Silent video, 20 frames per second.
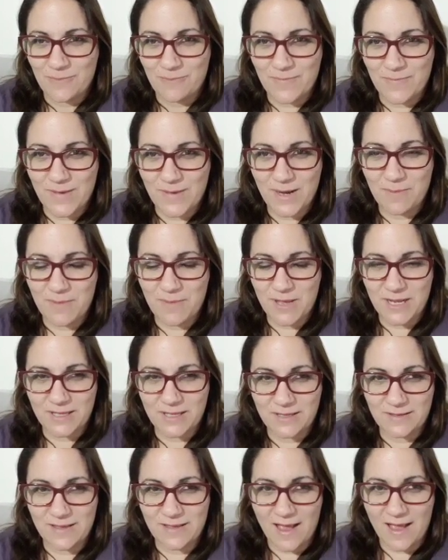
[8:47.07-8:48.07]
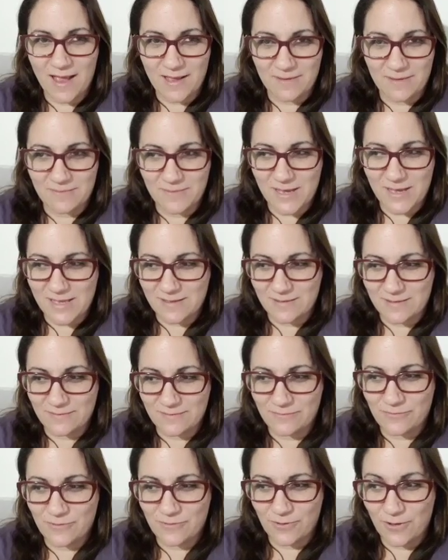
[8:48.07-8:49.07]
many, many time and
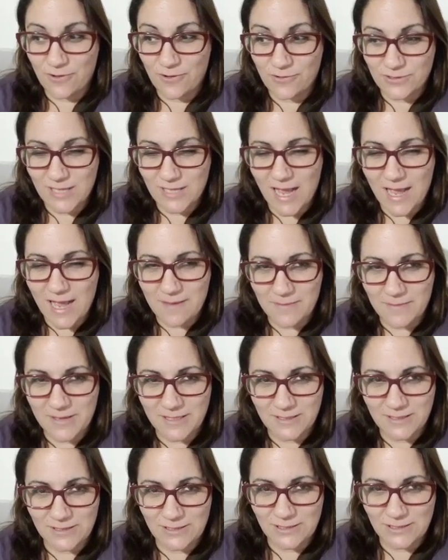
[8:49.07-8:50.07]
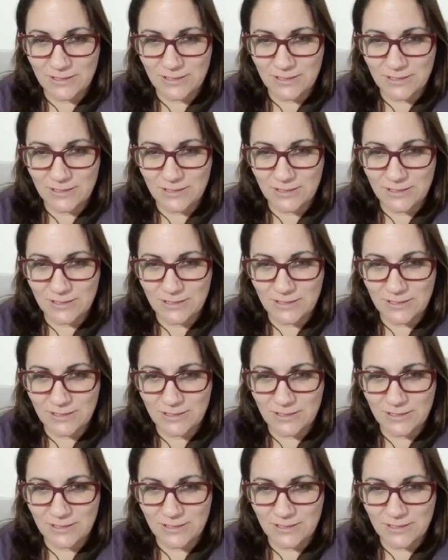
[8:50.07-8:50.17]
for a long time and